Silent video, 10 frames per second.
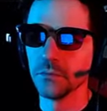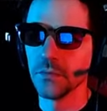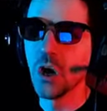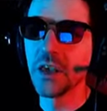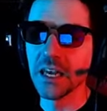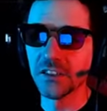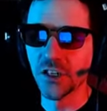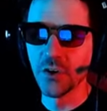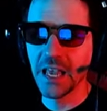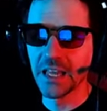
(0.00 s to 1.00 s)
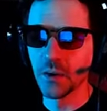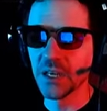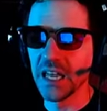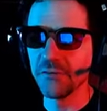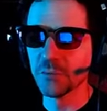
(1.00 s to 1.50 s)
Okay, so again, I'm gonna
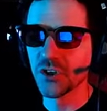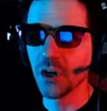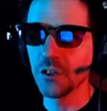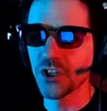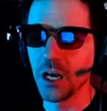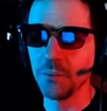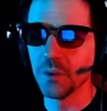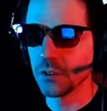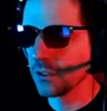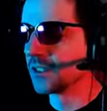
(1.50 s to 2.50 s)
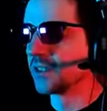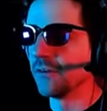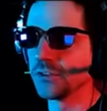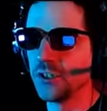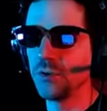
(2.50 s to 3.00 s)
have him charge up his level
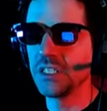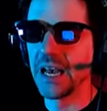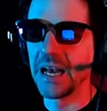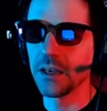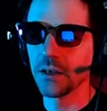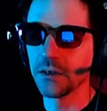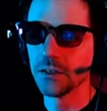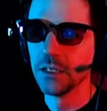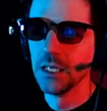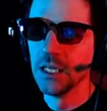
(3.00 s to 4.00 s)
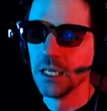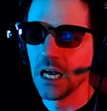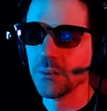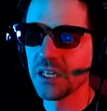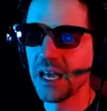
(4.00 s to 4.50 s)
2 attack.
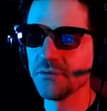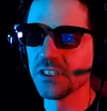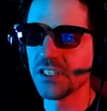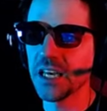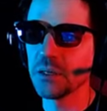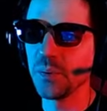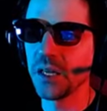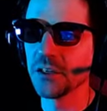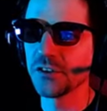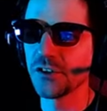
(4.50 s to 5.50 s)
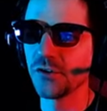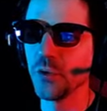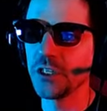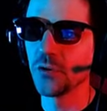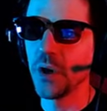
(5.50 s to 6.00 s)
I'm gonna have the second player
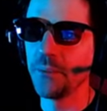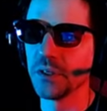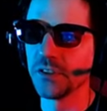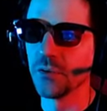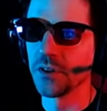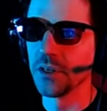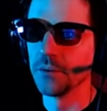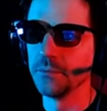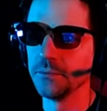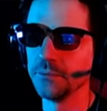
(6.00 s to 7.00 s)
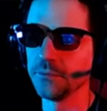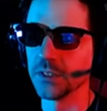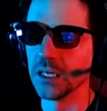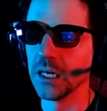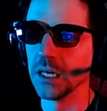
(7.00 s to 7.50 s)
switch weapons with him.
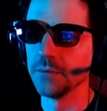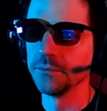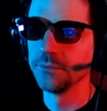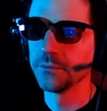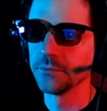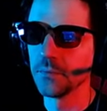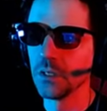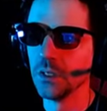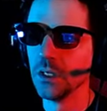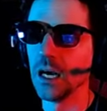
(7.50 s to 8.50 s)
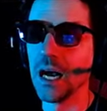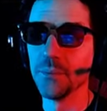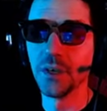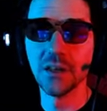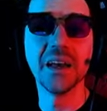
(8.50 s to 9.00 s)
Ah. I'm
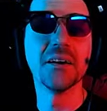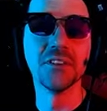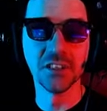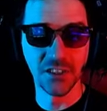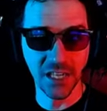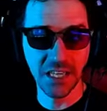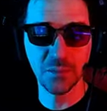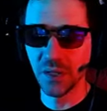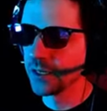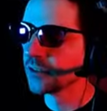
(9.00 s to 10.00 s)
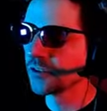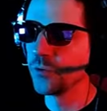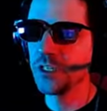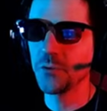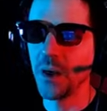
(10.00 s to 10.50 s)
gonna have the second player
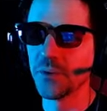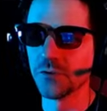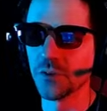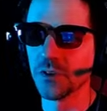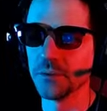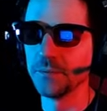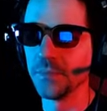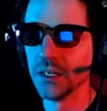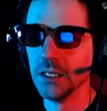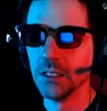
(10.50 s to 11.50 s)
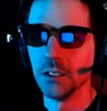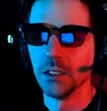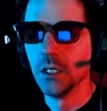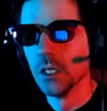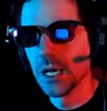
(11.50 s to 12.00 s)
switch weapons with him.
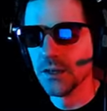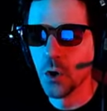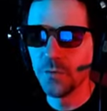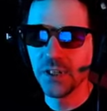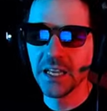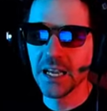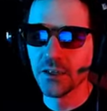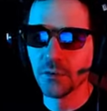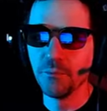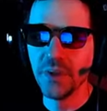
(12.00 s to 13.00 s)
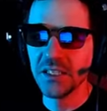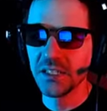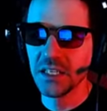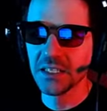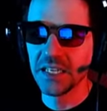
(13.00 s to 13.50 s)
And hopefully I don't miss
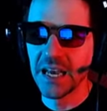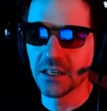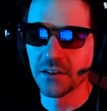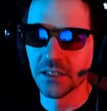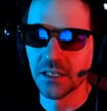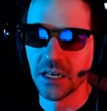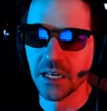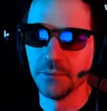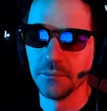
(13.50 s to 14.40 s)
the attack this time.